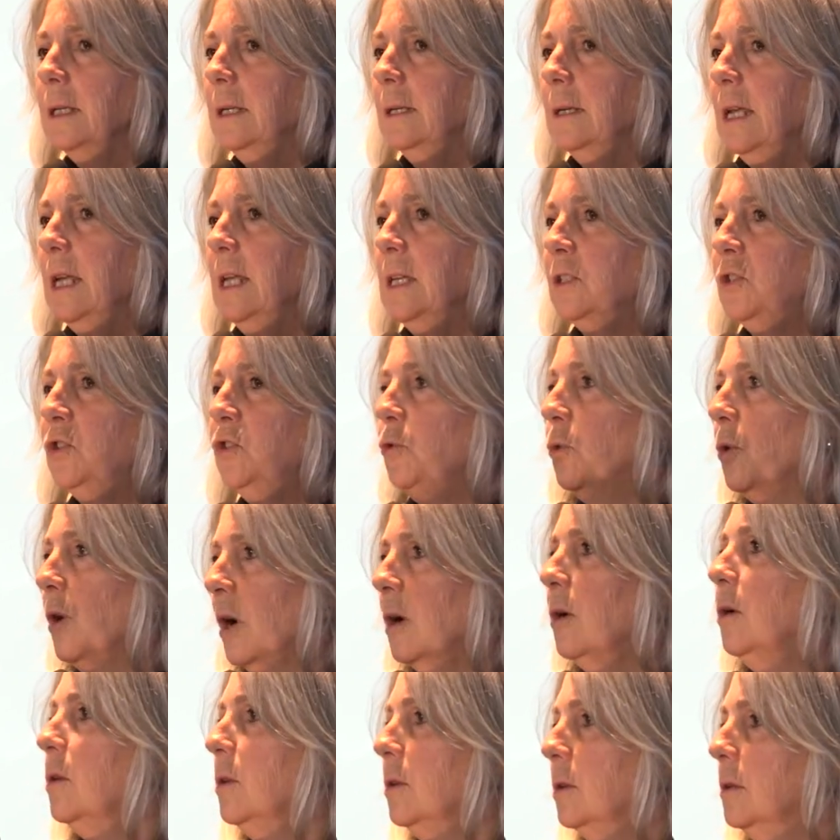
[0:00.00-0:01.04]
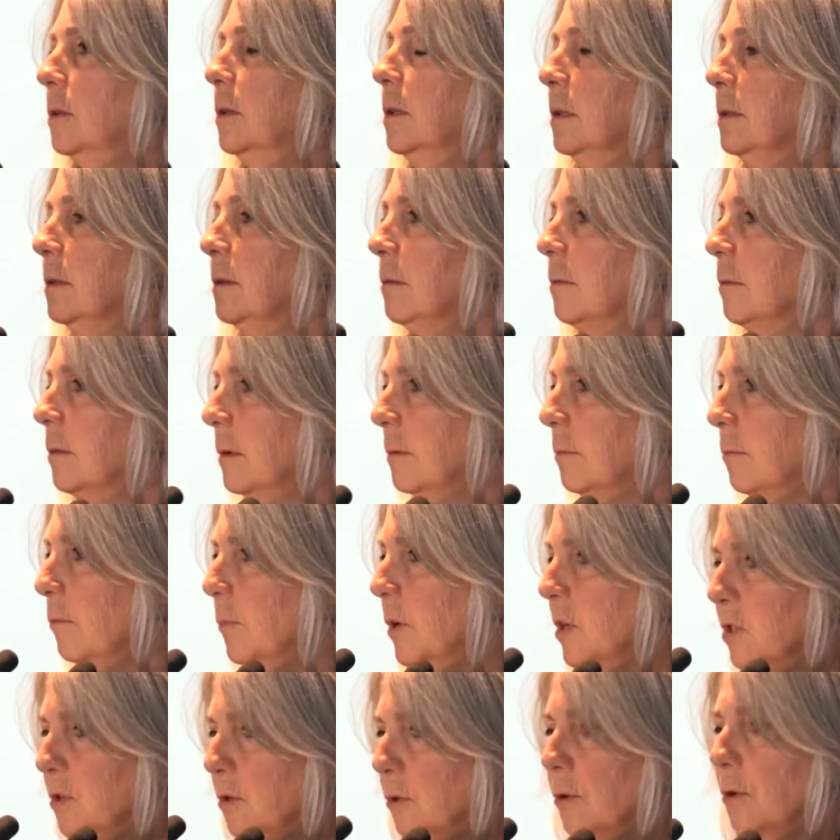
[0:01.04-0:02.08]
historical
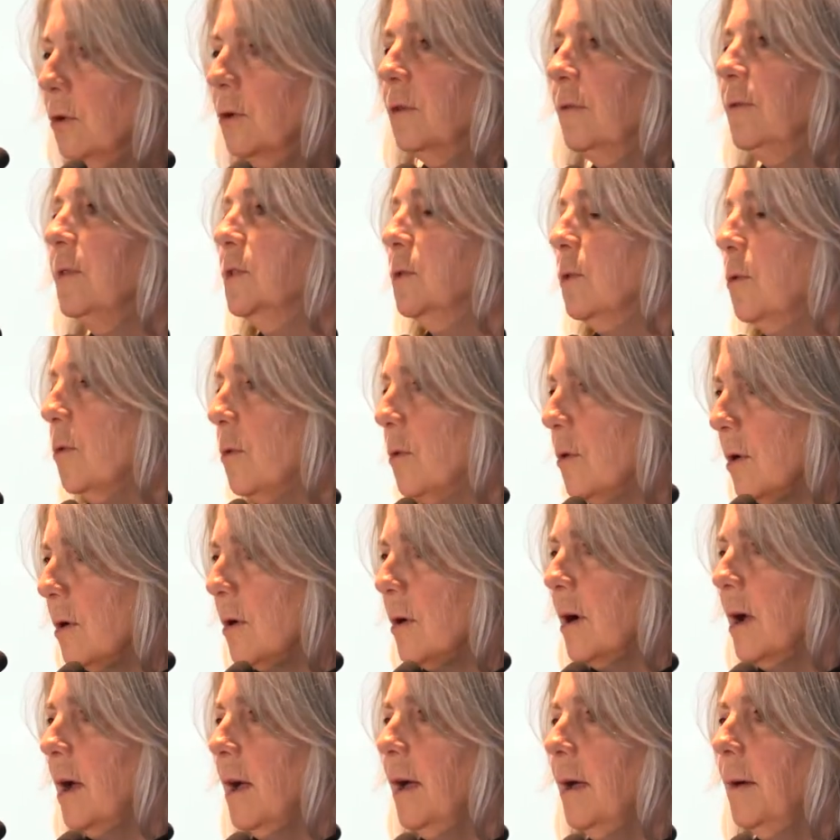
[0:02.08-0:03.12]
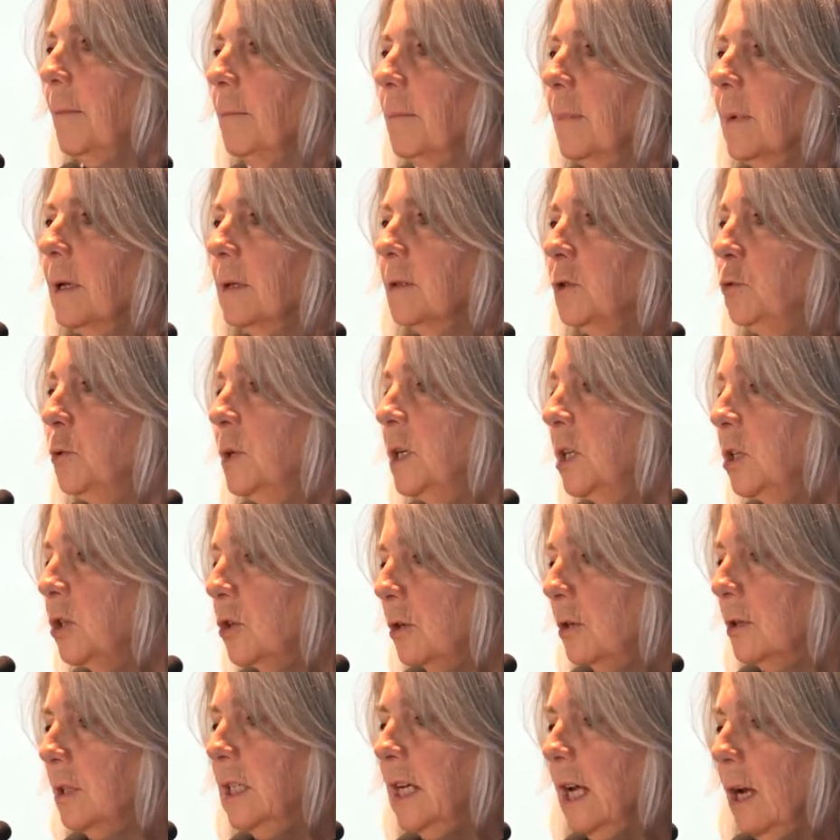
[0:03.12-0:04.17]
reserves or
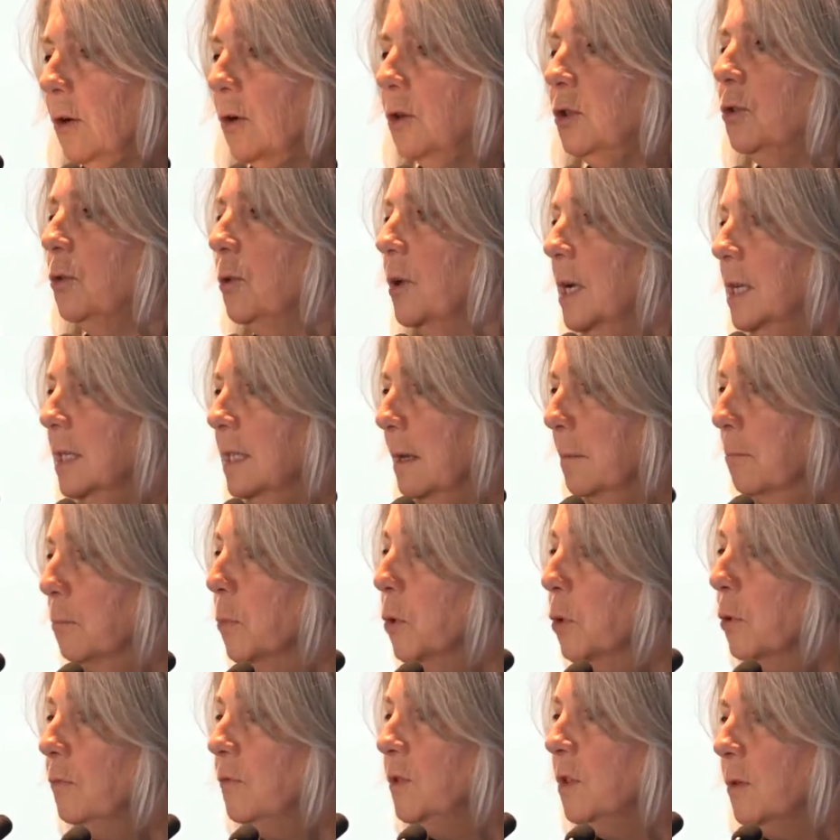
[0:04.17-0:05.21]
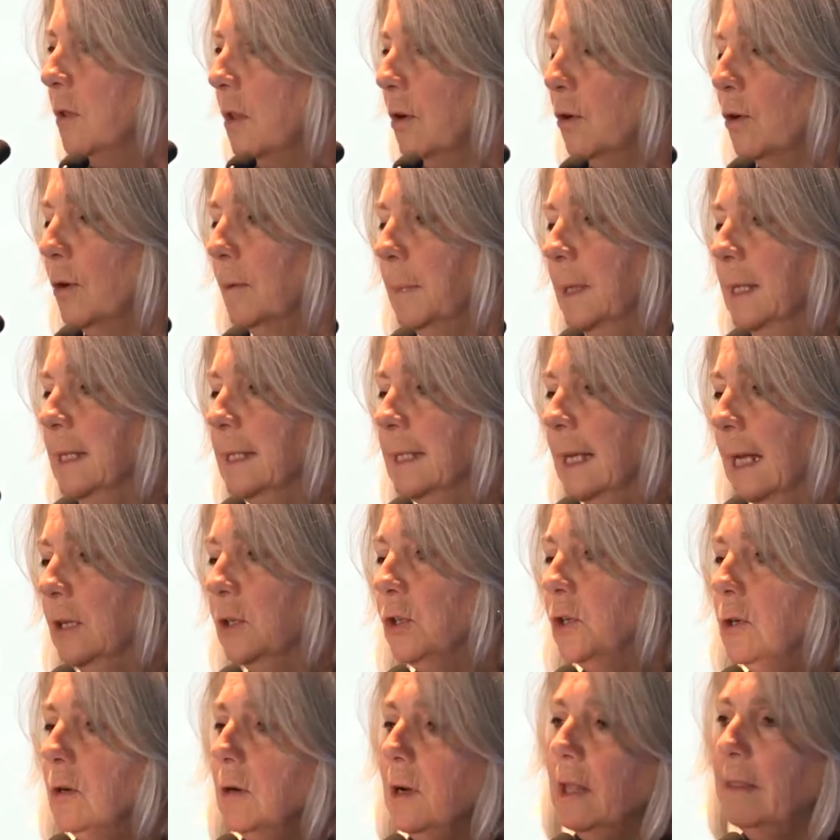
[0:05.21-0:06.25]
traditional territories and moved to the urban
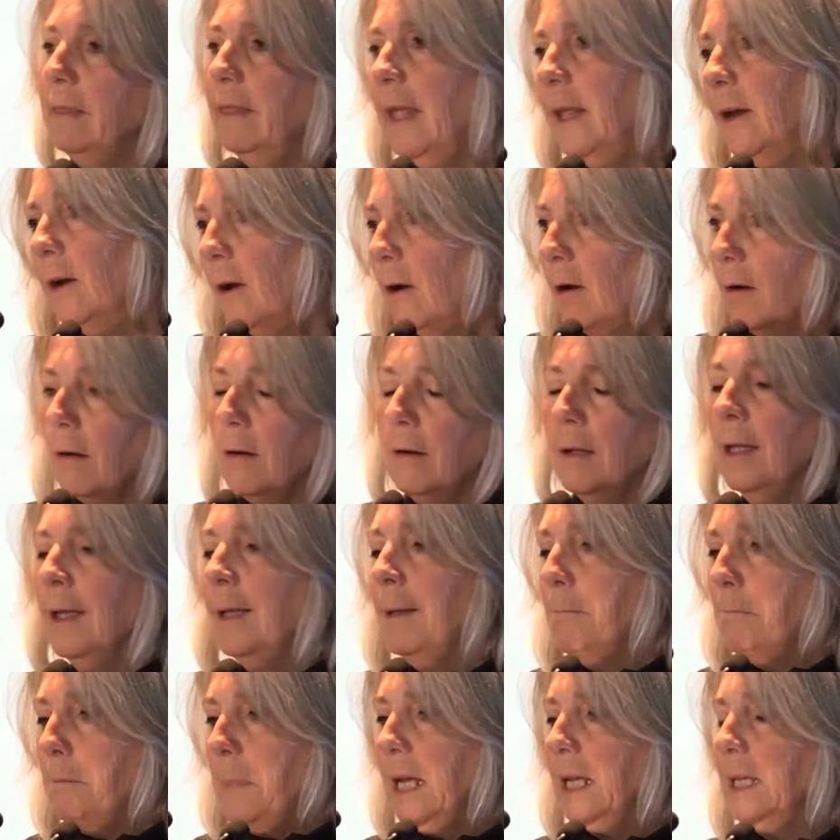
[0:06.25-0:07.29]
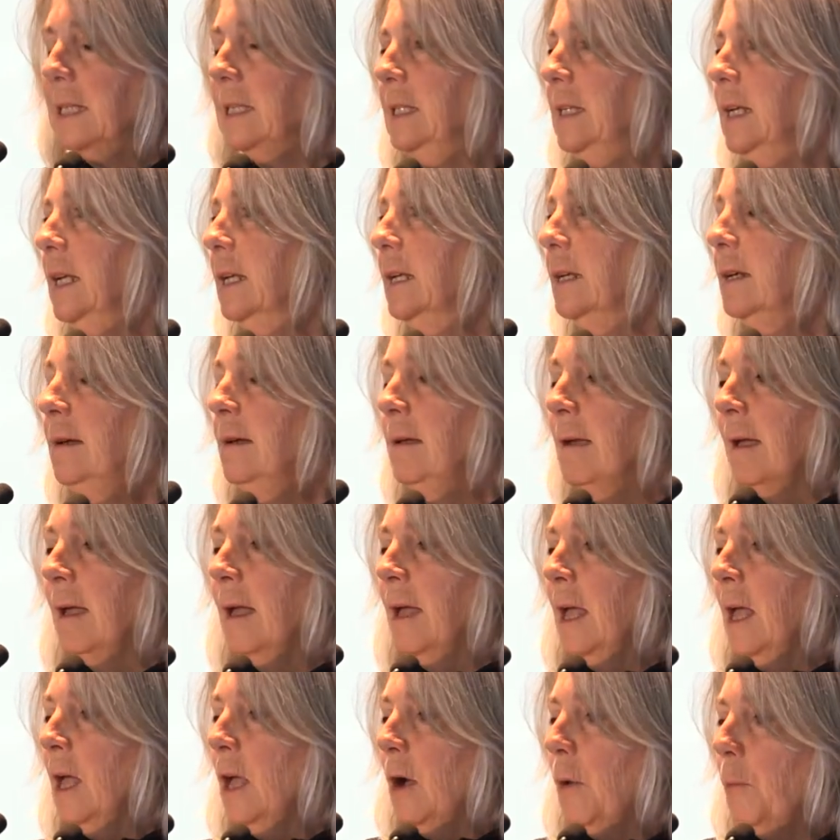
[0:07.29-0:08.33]
center and then are mixed in.
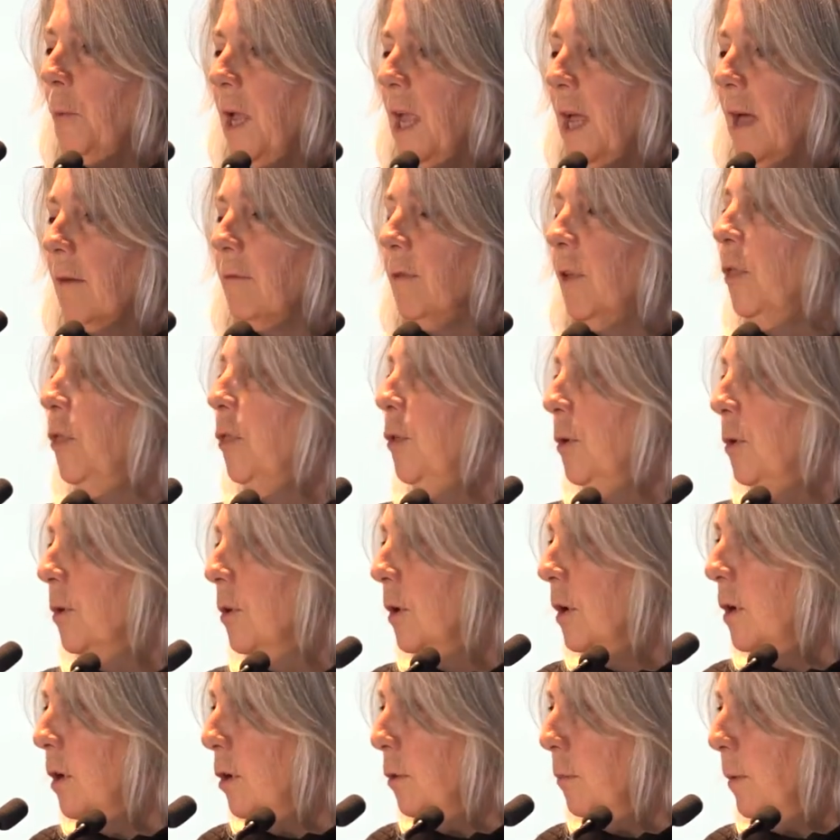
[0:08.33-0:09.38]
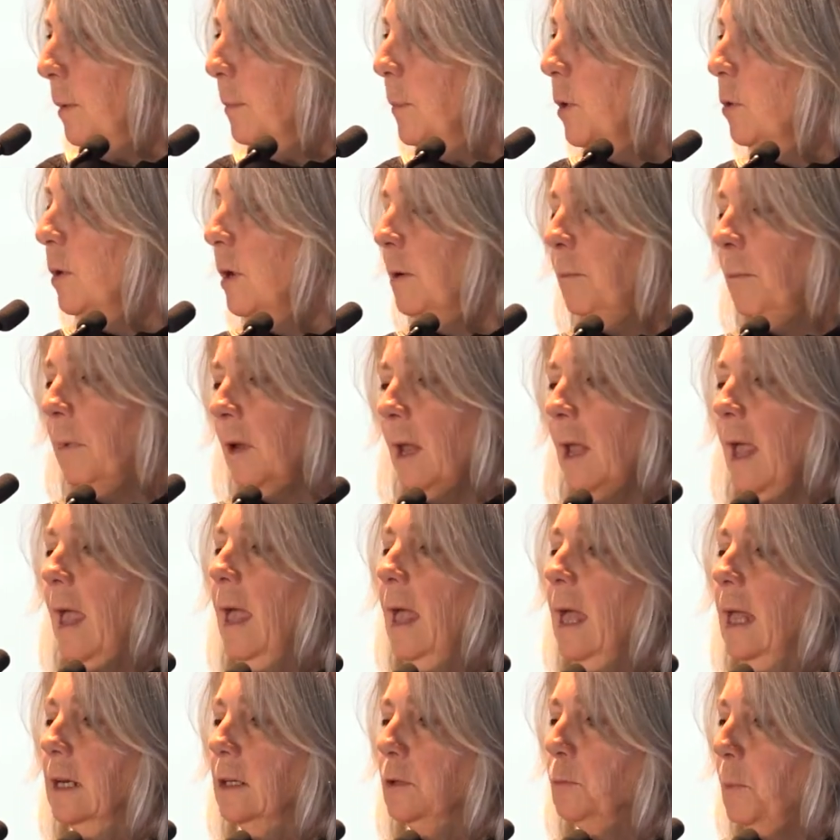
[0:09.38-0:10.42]
We have a third new immigrant,
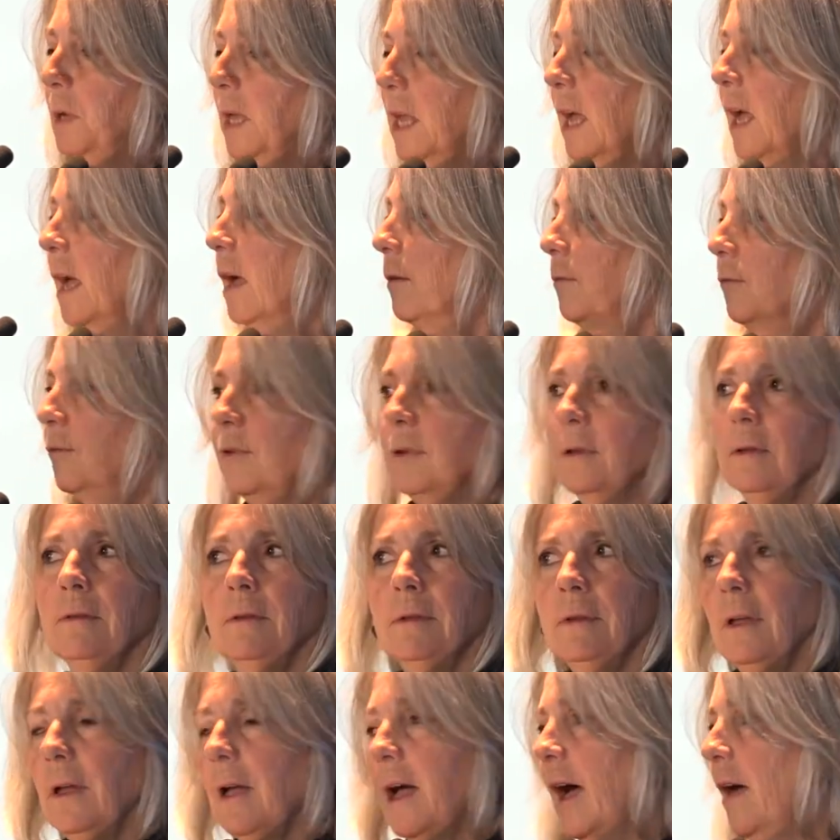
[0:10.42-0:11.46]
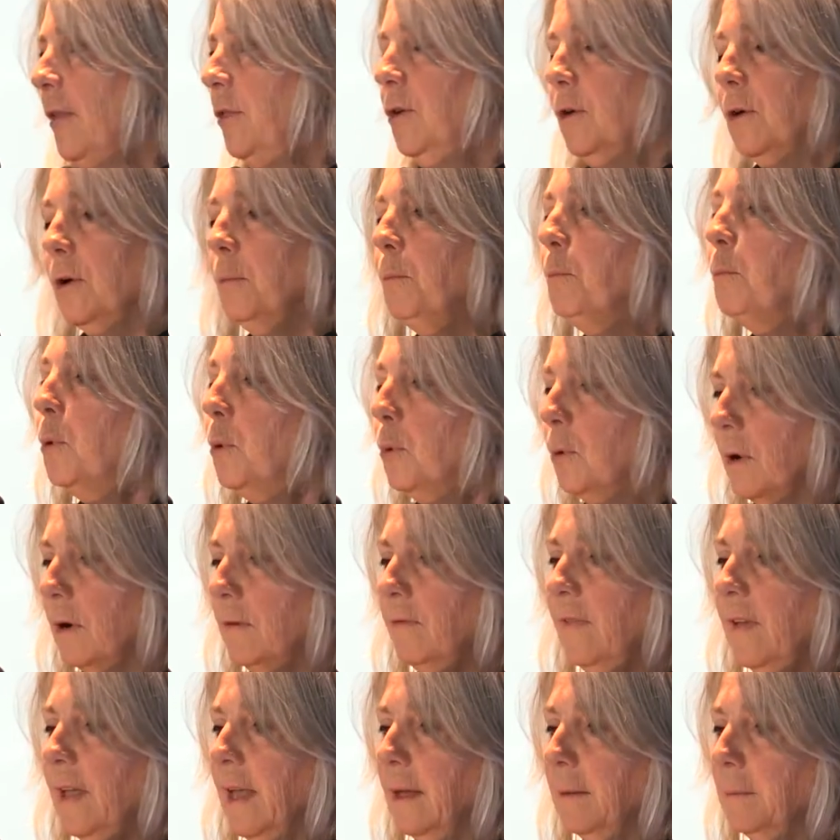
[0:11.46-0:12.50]
and we have other poor
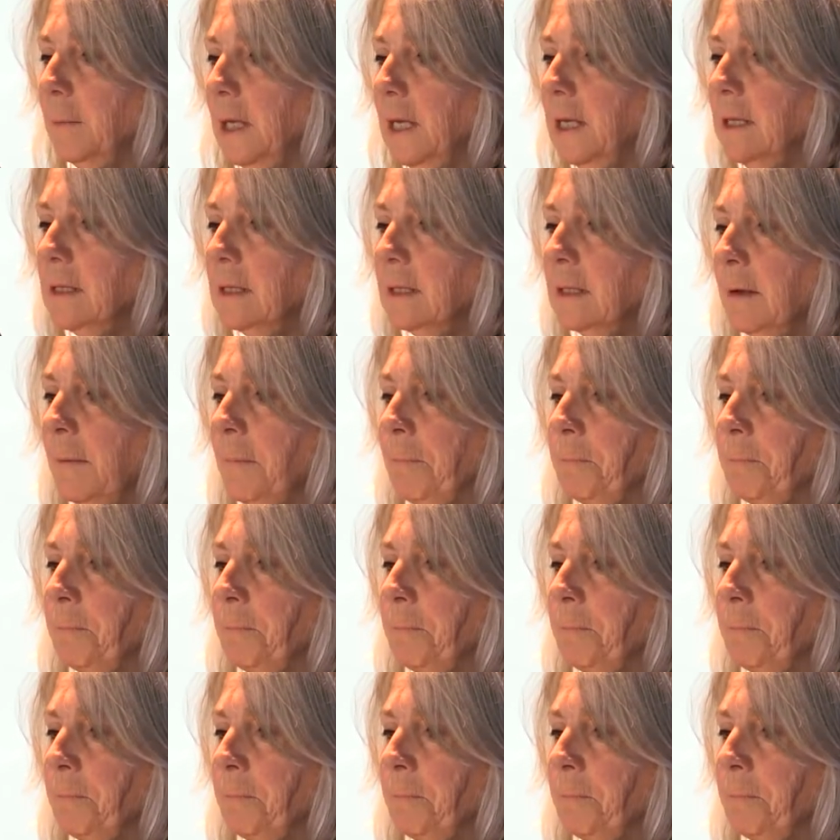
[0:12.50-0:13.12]
families.